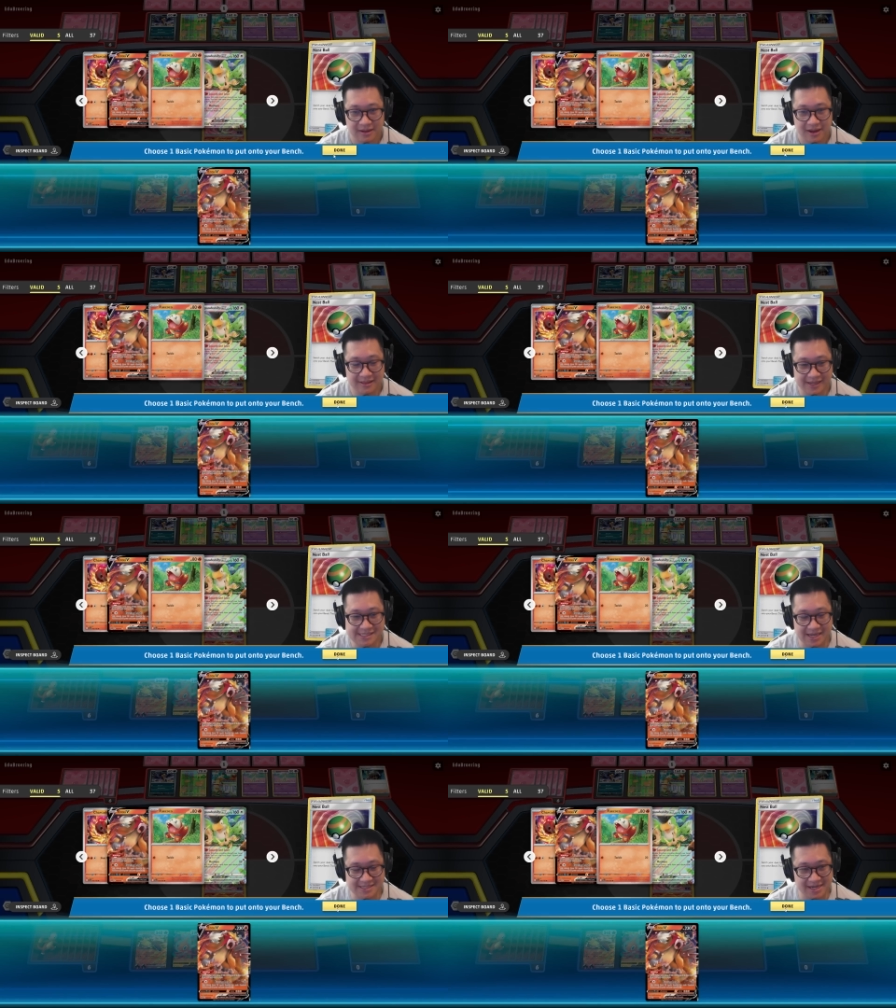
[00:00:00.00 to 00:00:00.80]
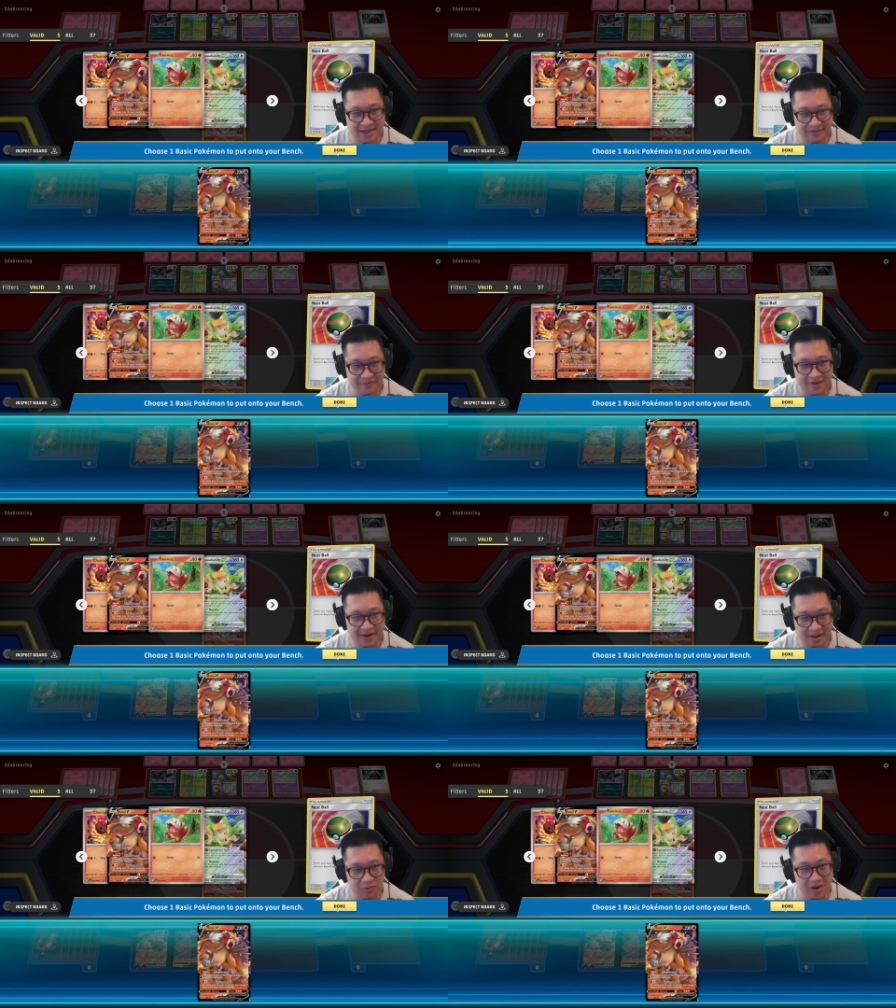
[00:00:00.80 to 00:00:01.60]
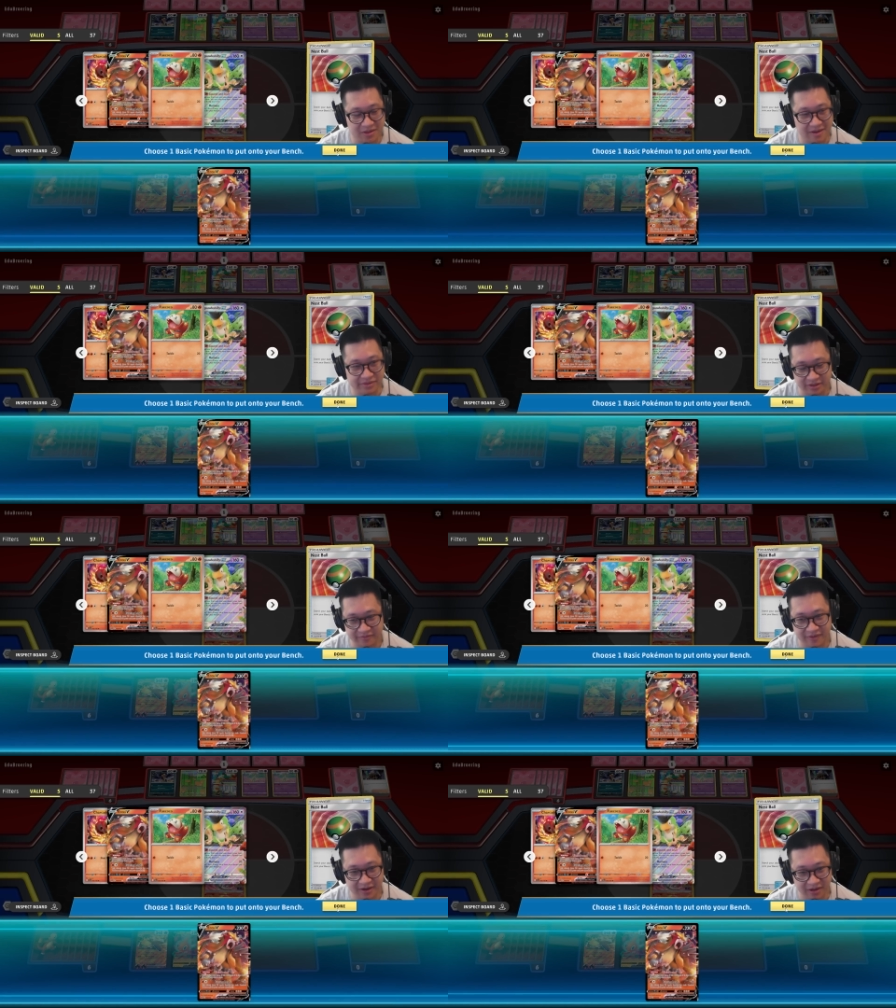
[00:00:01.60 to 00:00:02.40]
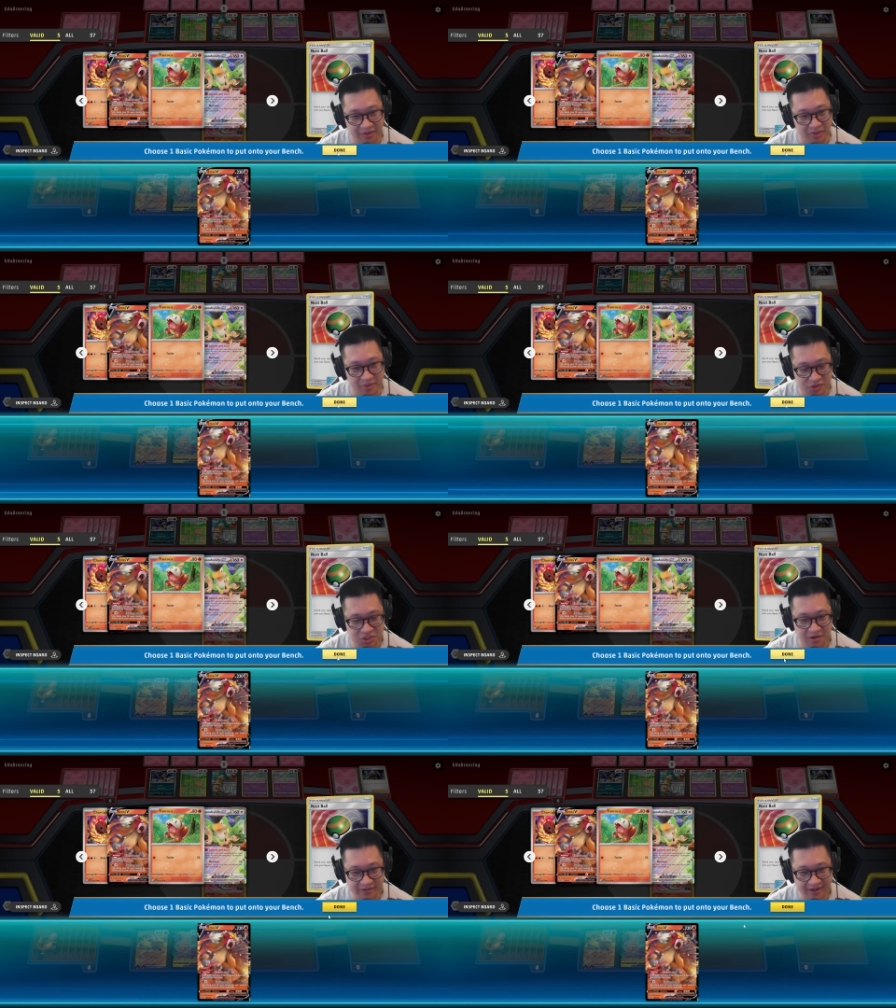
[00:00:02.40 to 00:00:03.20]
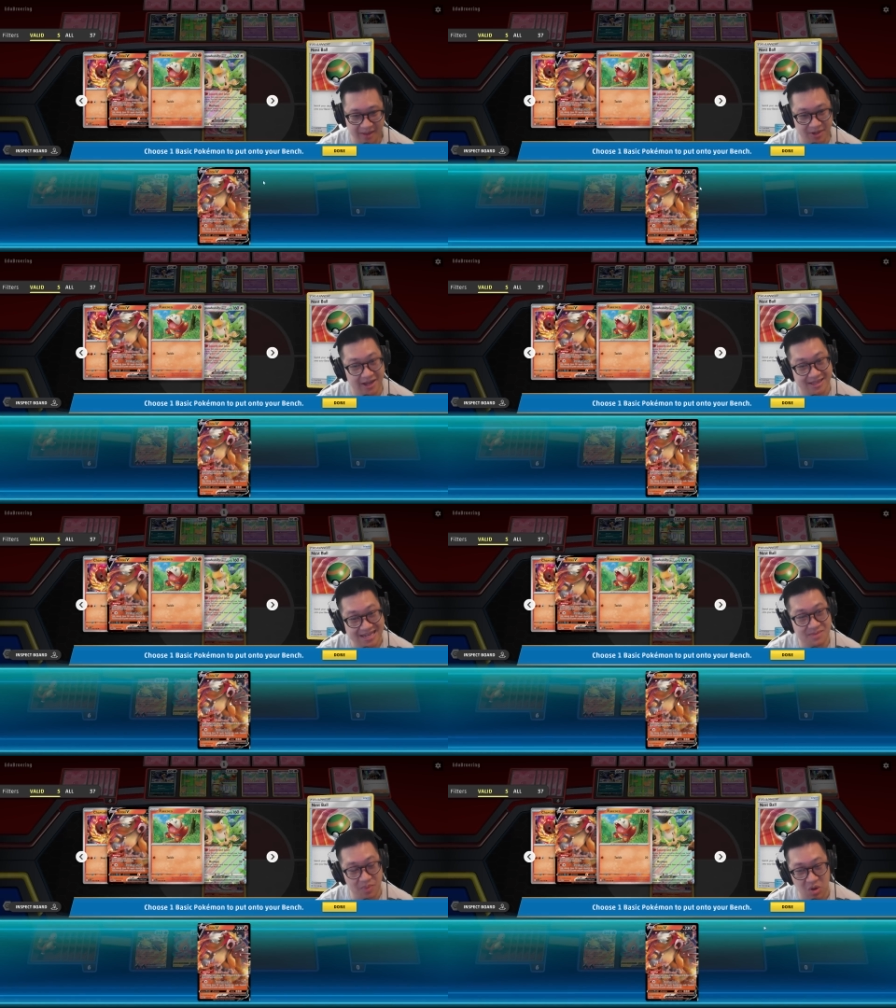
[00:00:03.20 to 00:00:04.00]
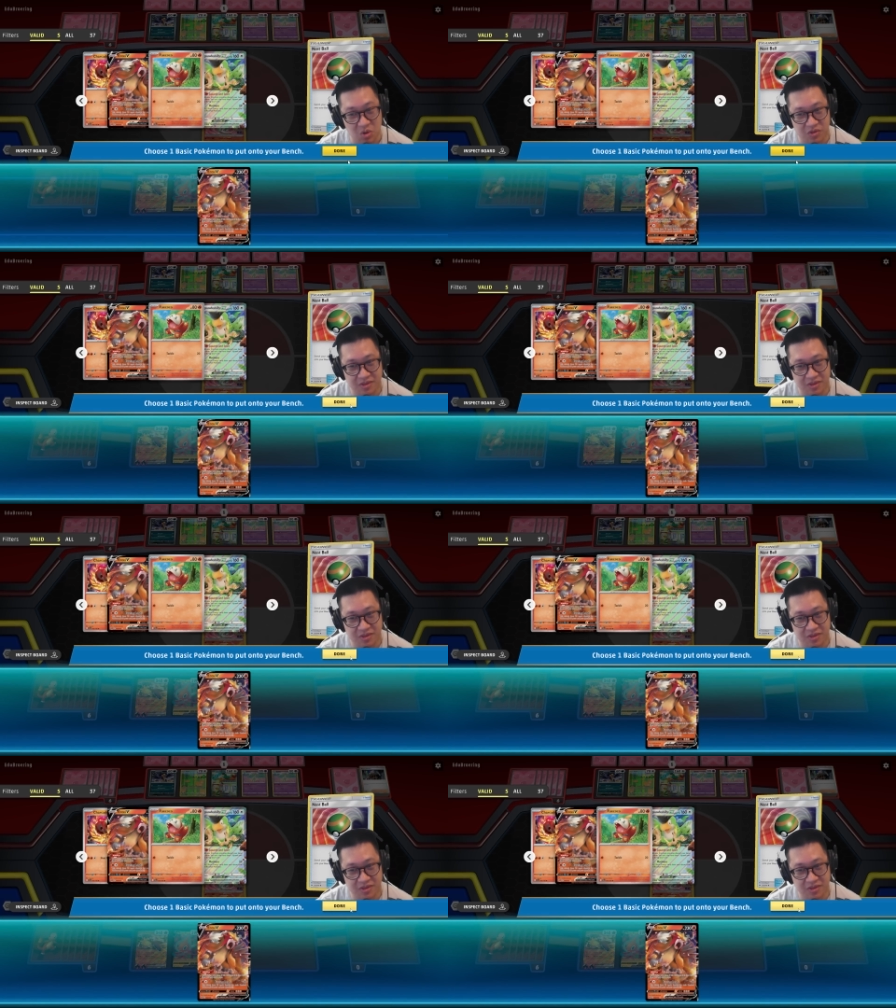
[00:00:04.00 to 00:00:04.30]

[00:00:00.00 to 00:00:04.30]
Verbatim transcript: At least Entei can fight. I'd rather have another fighter. I don't know about Charcadet. I mean, I need both.